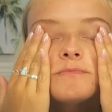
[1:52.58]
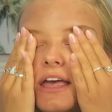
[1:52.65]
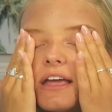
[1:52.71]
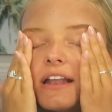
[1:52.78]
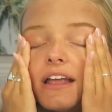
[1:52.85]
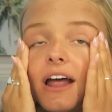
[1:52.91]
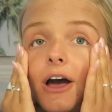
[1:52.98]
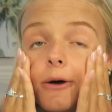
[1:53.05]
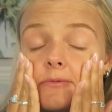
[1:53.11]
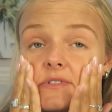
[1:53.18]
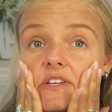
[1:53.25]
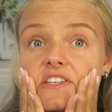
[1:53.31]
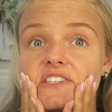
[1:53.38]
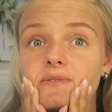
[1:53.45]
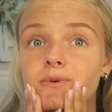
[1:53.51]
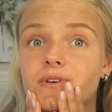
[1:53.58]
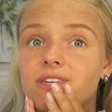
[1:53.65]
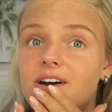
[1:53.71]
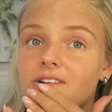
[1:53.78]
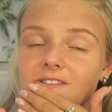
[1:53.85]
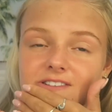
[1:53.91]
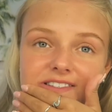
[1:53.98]
And it helps like smooth
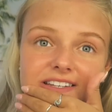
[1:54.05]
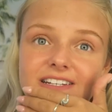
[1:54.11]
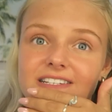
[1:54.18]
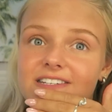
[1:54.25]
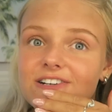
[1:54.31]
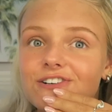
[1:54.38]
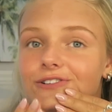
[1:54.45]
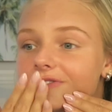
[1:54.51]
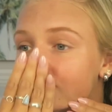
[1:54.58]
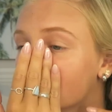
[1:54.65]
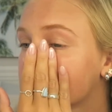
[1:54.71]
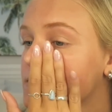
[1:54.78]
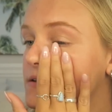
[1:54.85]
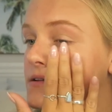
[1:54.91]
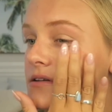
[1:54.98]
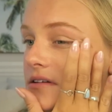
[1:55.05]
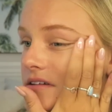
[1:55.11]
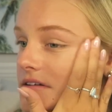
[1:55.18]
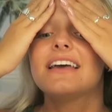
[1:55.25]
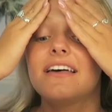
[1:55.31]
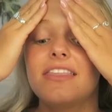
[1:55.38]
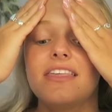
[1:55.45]
out your skin tone.
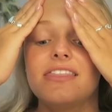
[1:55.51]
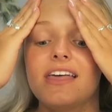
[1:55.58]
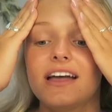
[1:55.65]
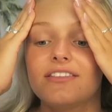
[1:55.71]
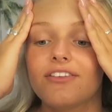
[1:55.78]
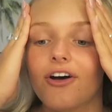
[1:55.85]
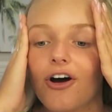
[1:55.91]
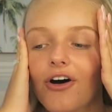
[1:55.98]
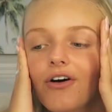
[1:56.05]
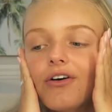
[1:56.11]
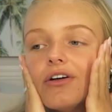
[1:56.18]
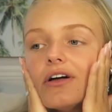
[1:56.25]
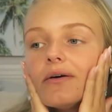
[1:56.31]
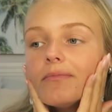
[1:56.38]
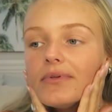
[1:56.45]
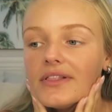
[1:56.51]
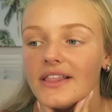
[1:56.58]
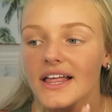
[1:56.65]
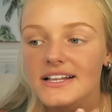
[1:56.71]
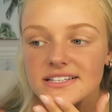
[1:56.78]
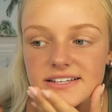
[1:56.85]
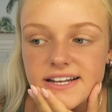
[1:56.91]
Now that that's all
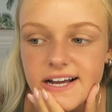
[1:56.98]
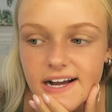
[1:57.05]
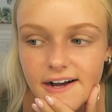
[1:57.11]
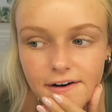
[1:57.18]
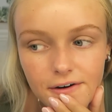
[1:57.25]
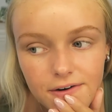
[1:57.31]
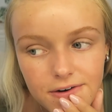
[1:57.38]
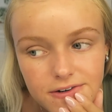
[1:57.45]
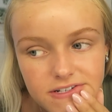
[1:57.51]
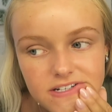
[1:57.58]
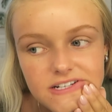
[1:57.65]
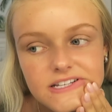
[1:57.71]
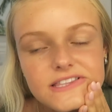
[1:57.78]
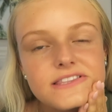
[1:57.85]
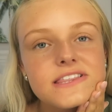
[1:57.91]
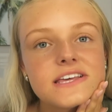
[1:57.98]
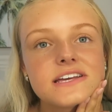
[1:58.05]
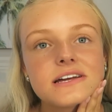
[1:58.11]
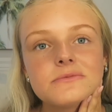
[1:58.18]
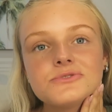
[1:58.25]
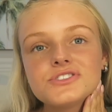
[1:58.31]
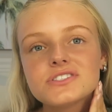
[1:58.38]
blended out, I
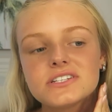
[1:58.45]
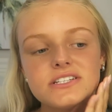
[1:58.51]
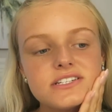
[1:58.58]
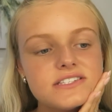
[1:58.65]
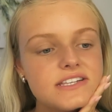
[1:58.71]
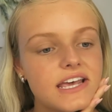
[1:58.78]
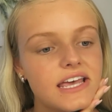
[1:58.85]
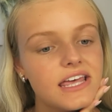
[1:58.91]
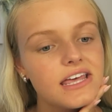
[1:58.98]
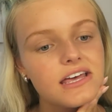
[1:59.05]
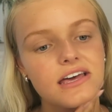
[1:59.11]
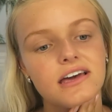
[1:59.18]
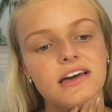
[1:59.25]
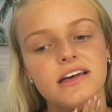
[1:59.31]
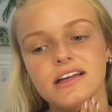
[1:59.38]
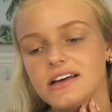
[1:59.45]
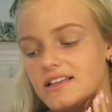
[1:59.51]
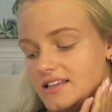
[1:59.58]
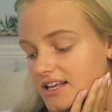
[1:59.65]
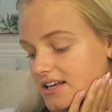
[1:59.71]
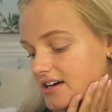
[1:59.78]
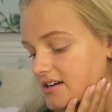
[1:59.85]
think I'm just gonna take
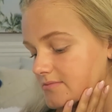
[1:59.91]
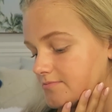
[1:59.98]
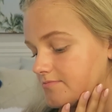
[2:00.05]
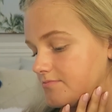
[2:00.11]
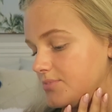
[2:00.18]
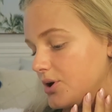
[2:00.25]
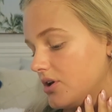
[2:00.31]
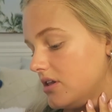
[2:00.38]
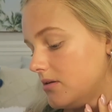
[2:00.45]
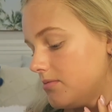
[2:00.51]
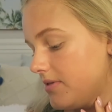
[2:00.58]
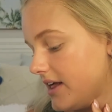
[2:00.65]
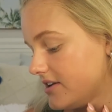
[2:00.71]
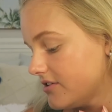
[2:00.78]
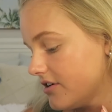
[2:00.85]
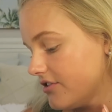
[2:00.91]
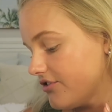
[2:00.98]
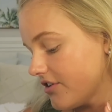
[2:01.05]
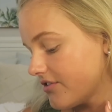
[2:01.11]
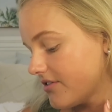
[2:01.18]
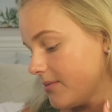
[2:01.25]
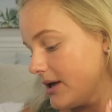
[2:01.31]
like a beauty blender
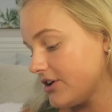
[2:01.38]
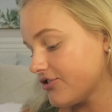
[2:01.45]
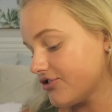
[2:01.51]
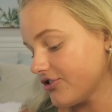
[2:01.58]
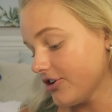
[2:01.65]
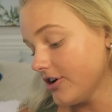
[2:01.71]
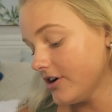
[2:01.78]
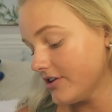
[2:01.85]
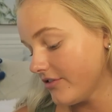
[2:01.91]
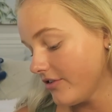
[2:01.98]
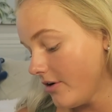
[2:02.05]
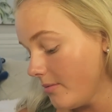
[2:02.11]
just to make sure it's